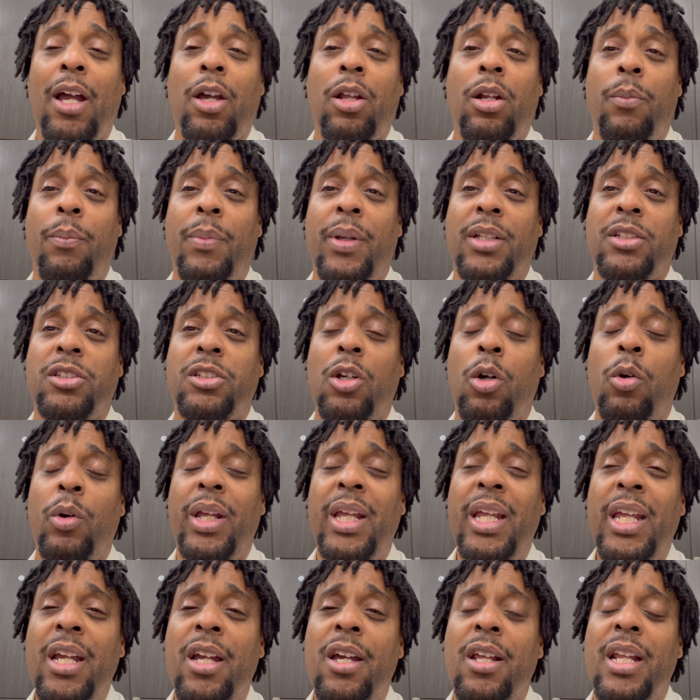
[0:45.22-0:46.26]
going to be so
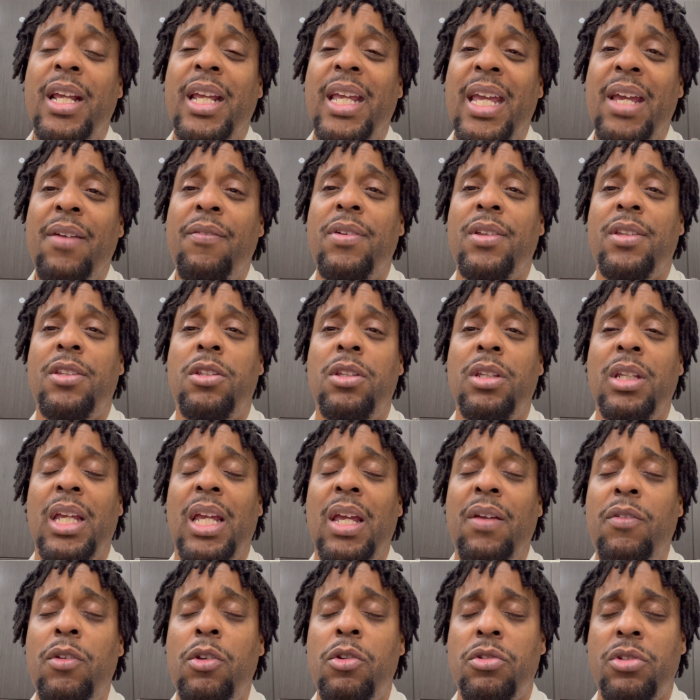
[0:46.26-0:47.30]
eager to give it,
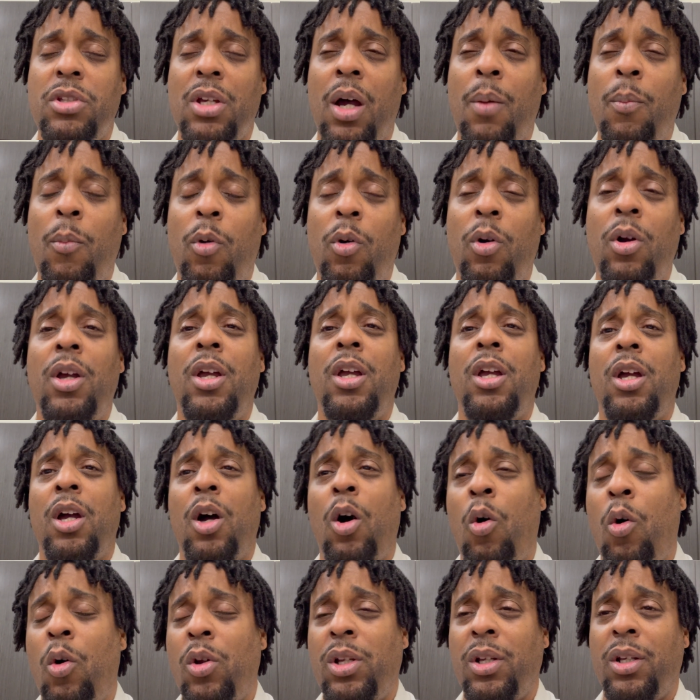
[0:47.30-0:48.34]
give you some or,
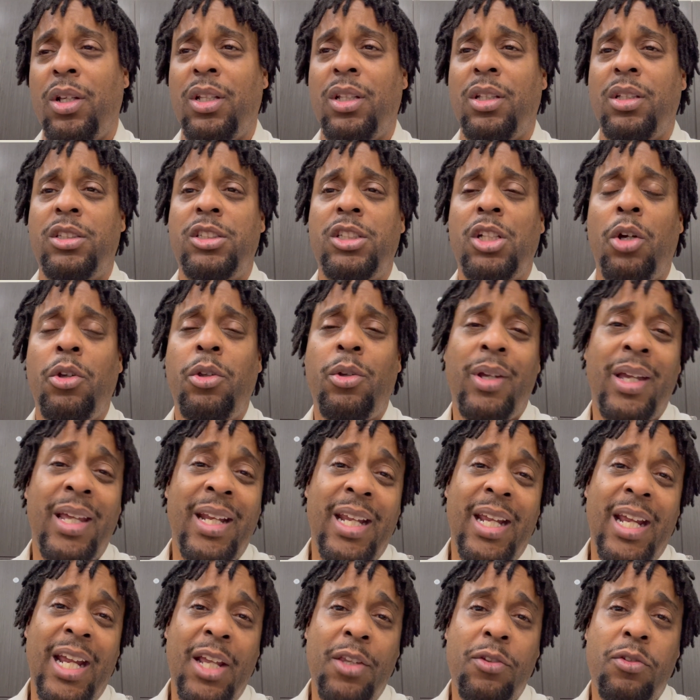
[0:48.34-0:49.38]
or to show you any
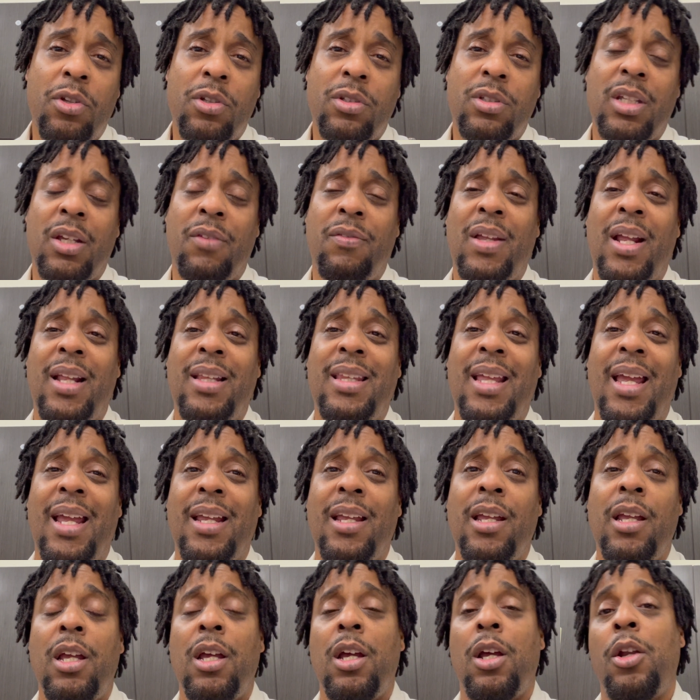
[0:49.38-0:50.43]
interest if they
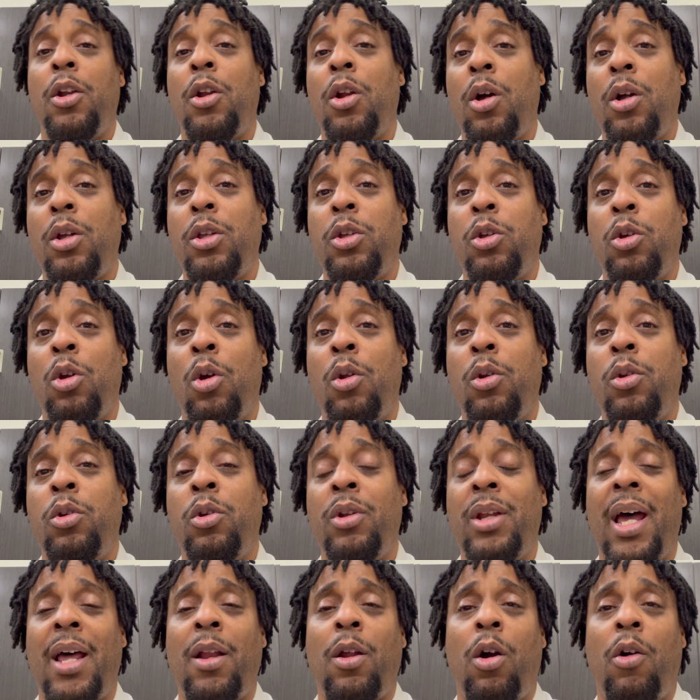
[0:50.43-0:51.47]
think you're, you're
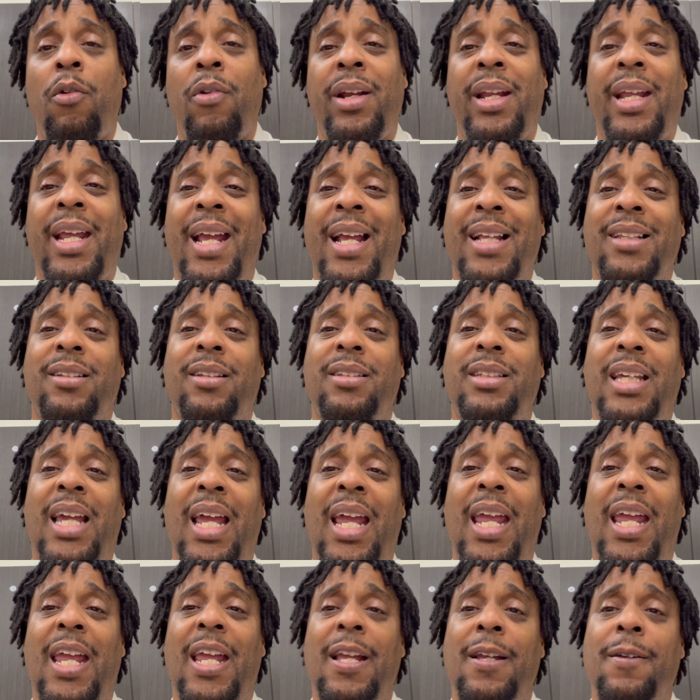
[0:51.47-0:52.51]
not already
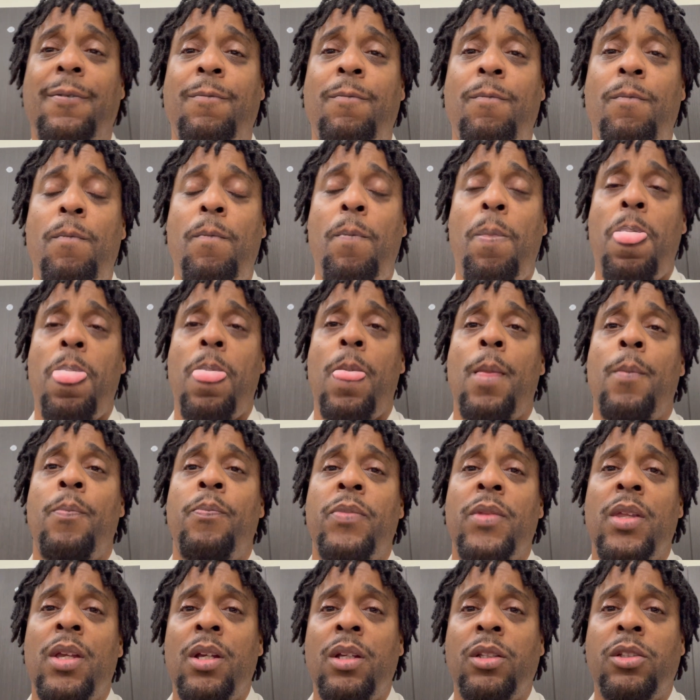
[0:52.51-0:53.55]
entertained.
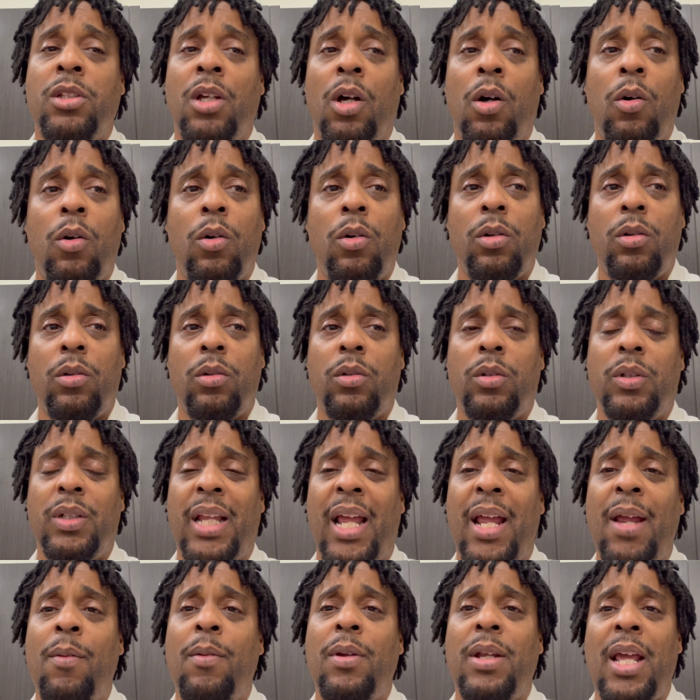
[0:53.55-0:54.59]
So
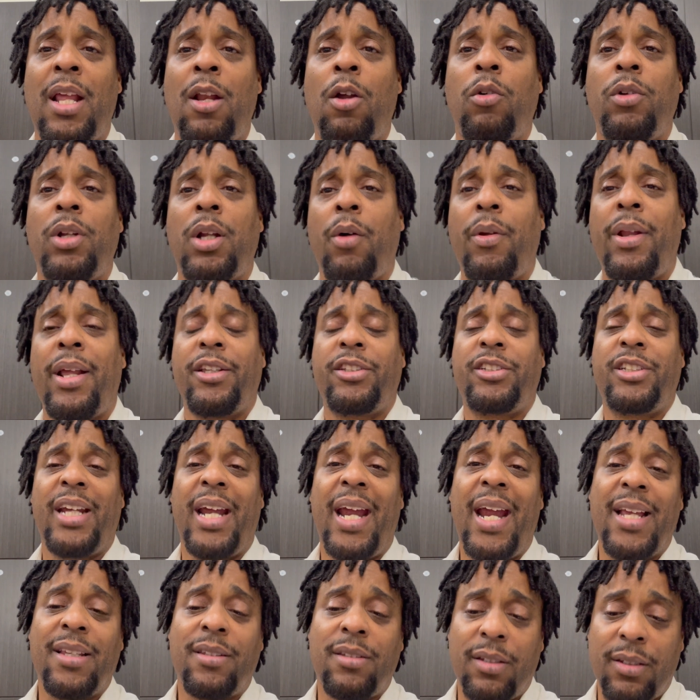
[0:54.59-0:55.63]
they, they don't know their
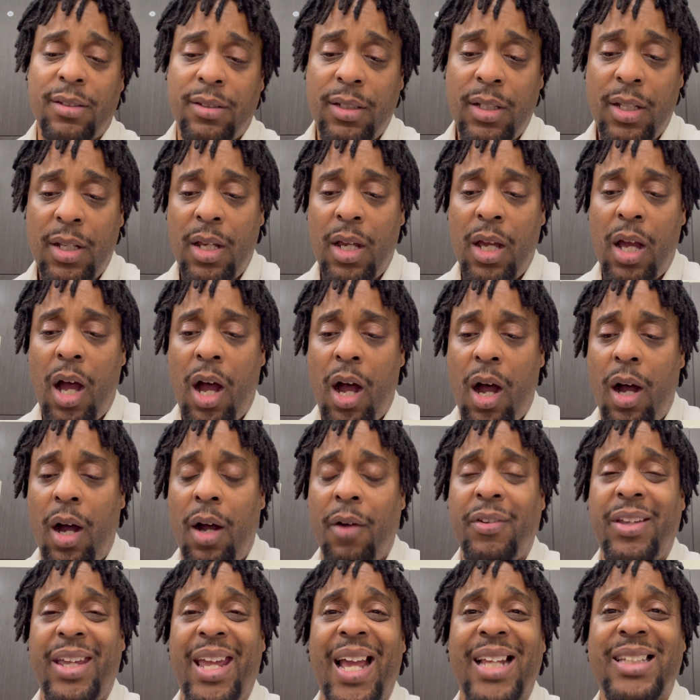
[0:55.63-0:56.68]
chances
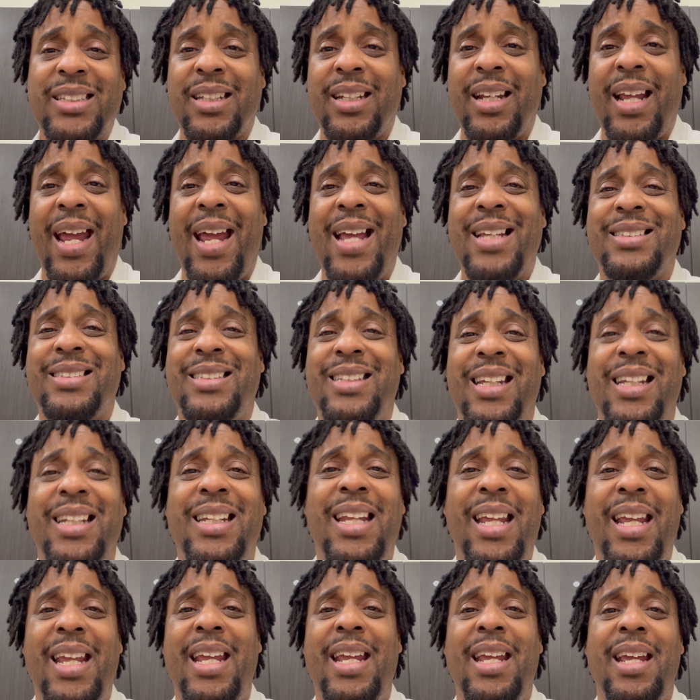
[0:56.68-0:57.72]
of catching the
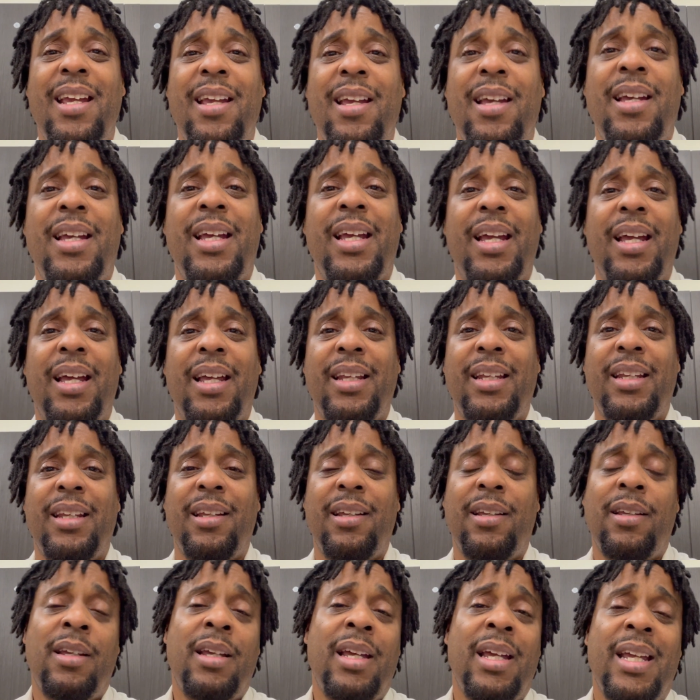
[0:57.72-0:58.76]
STD
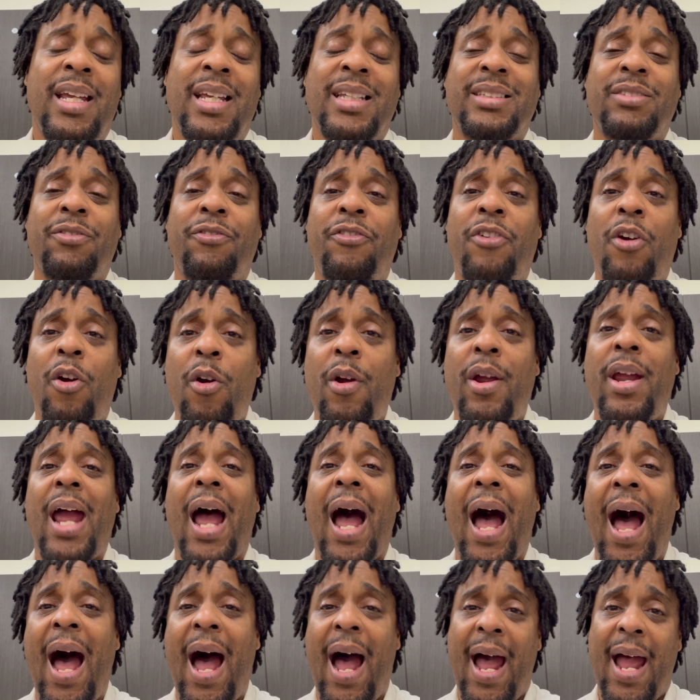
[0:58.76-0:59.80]
is very
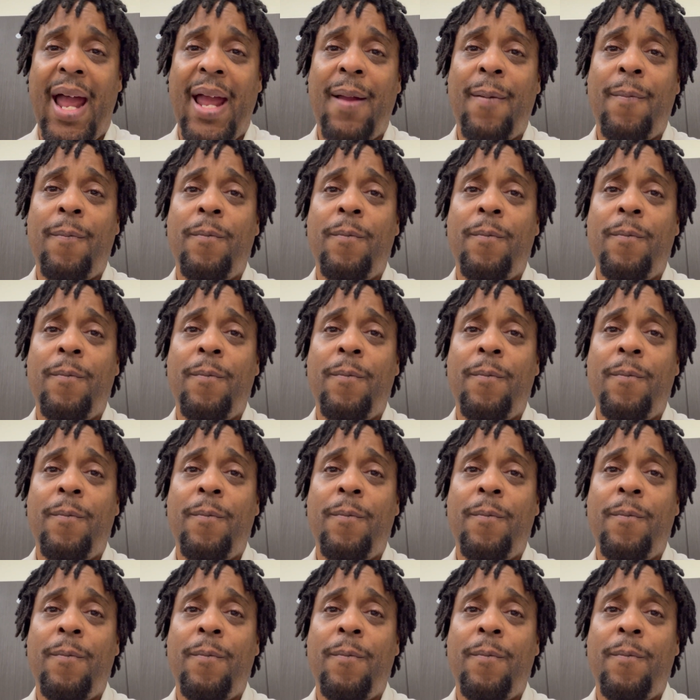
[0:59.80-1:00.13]
high